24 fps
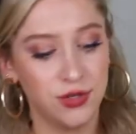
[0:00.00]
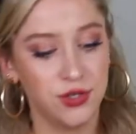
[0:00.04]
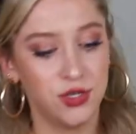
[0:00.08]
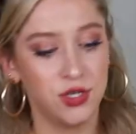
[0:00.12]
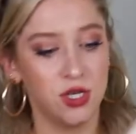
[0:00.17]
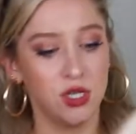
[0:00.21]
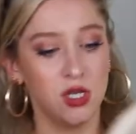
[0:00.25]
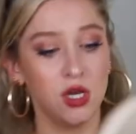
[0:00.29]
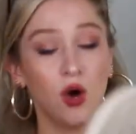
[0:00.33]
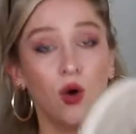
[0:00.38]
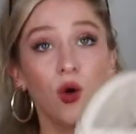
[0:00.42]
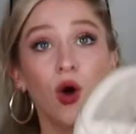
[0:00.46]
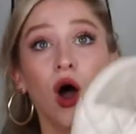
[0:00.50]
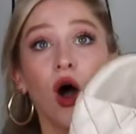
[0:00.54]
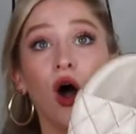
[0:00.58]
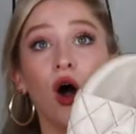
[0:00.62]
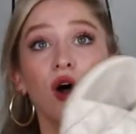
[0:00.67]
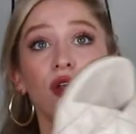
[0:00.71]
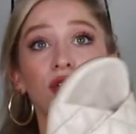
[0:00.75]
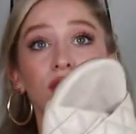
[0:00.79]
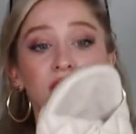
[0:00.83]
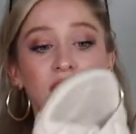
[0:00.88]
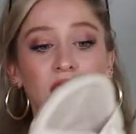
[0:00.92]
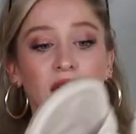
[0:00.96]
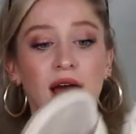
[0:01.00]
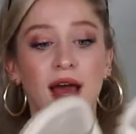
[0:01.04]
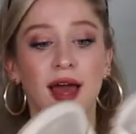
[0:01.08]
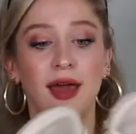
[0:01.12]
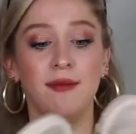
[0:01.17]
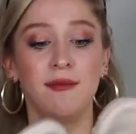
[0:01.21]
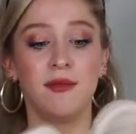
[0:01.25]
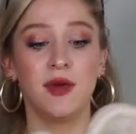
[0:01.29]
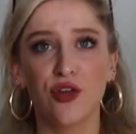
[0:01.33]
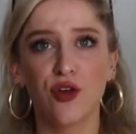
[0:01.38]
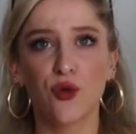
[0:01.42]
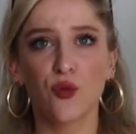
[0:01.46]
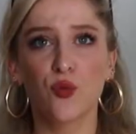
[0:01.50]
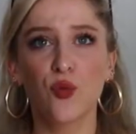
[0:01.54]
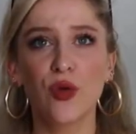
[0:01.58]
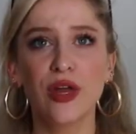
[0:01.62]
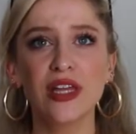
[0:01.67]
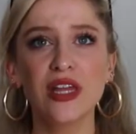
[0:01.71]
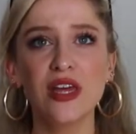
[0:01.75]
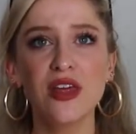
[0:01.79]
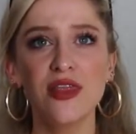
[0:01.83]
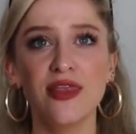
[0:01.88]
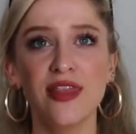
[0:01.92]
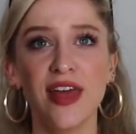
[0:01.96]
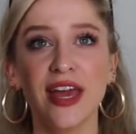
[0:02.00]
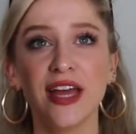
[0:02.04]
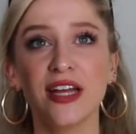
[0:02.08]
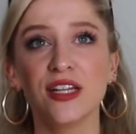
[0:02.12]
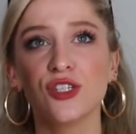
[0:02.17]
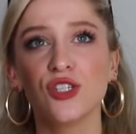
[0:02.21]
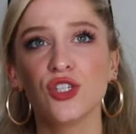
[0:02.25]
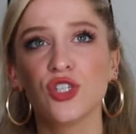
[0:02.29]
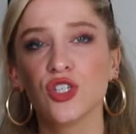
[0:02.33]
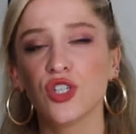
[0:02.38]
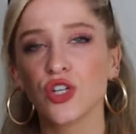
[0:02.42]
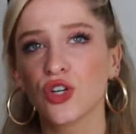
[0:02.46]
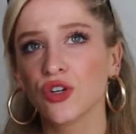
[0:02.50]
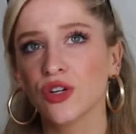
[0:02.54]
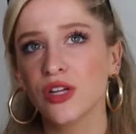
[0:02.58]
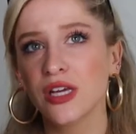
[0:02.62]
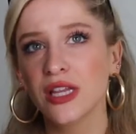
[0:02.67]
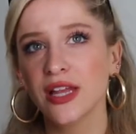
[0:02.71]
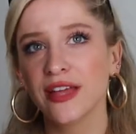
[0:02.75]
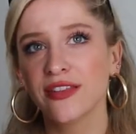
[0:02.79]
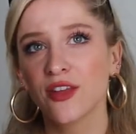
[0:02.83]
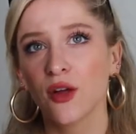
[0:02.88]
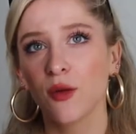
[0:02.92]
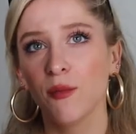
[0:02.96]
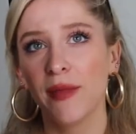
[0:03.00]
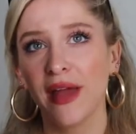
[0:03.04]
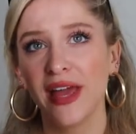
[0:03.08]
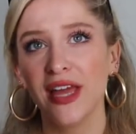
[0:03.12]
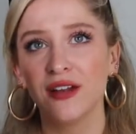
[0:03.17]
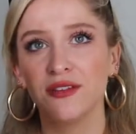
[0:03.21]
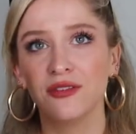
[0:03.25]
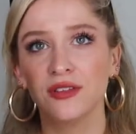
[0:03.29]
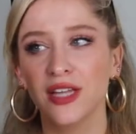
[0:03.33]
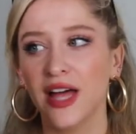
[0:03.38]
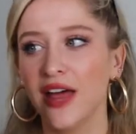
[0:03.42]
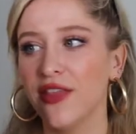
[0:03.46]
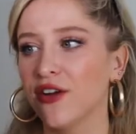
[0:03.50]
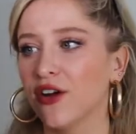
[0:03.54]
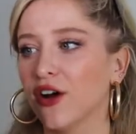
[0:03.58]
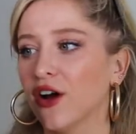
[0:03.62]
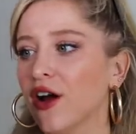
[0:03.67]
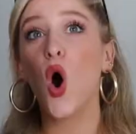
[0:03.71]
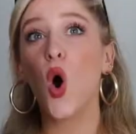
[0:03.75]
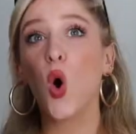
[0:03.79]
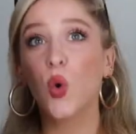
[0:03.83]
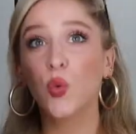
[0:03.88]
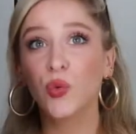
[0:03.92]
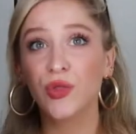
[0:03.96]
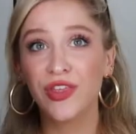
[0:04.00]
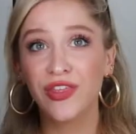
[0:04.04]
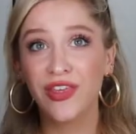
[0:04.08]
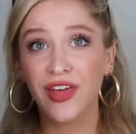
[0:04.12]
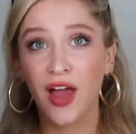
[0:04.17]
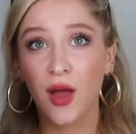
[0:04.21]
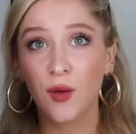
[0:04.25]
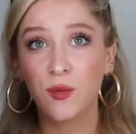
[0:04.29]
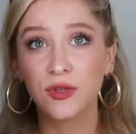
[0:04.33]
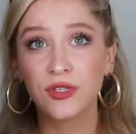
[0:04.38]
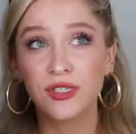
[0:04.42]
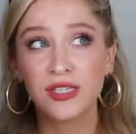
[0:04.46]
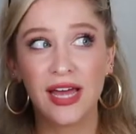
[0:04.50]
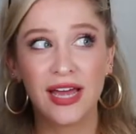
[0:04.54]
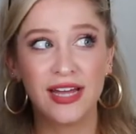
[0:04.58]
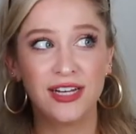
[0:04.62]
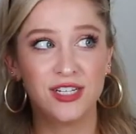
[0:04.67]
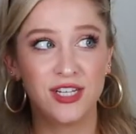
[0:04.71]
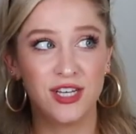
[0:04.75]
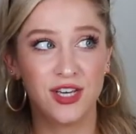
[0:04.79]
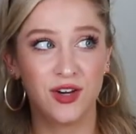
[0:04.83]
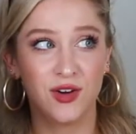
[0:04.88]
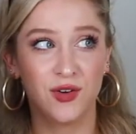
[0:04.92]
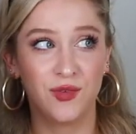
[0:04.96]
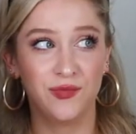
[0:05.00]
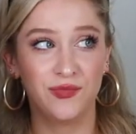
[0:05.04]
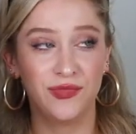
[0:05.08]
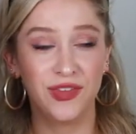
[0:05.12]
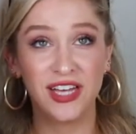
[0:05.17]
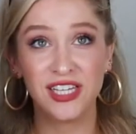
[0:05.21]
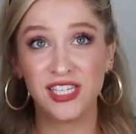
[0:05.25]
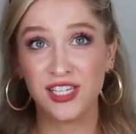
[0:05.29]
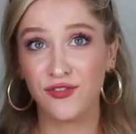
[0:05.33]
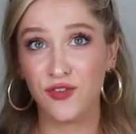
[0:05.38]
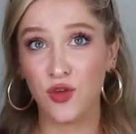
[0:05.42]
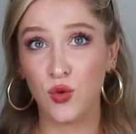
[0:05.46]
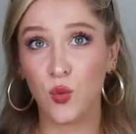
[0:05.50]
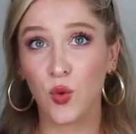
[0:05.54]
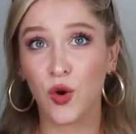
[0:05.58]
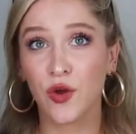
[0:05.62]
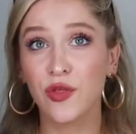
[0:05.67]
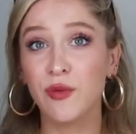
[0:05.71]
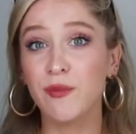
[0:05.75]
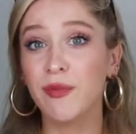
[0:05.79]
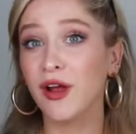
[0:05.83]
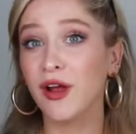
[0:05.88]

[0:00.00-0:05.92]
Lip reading: to yoga all the time. They're really thick and sturdy, like they're made of leather. Only thing I will say to you is if you wear them